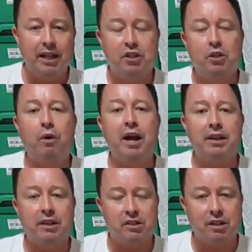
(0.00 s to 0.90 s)
It's
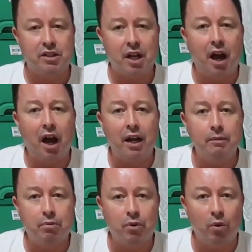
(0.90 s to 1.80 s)
great that such a
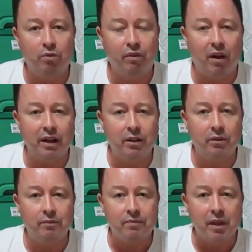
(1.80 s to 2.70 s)
high
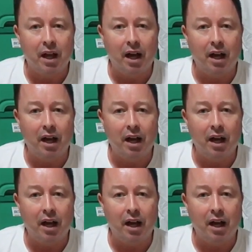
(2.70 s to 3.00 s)
profile